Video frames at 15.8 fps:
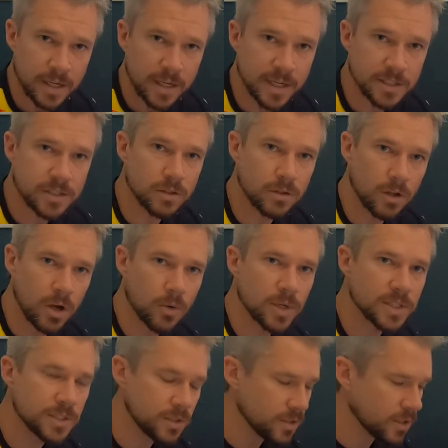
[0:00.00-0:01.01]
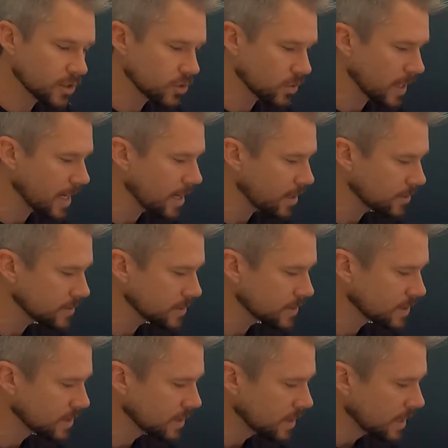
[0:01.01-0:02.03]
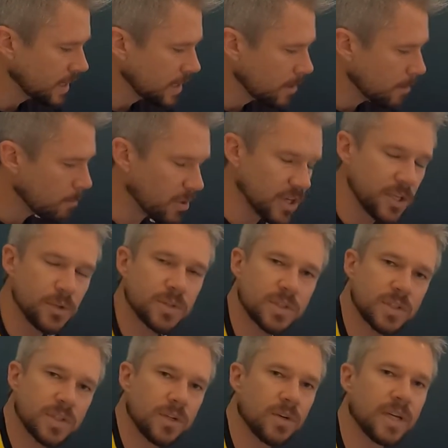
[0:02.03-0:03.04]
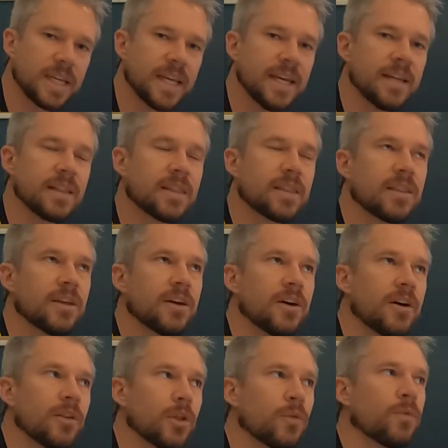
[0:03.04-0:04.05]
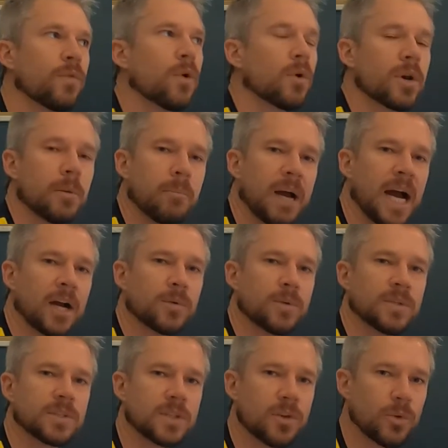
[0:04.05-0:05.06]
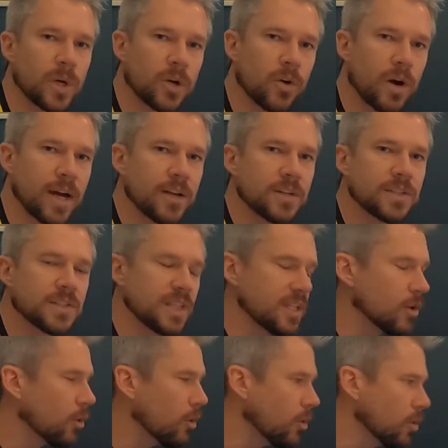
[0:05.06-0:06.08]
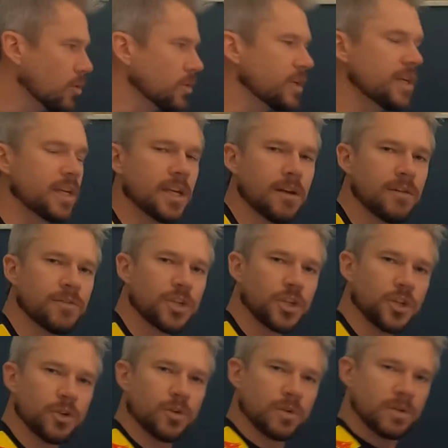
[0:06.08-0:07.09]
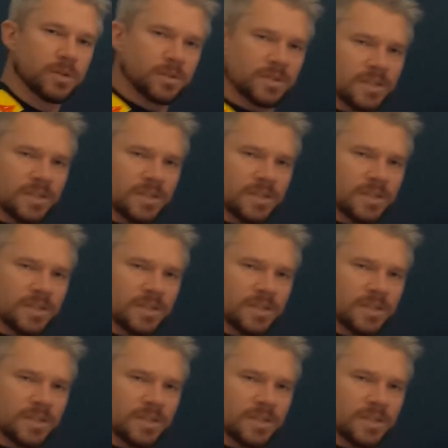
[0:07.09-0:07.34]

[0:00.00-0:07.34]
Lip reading: it's lower to the ground, but you still get the forward and backwards. So the recliner seat only gives you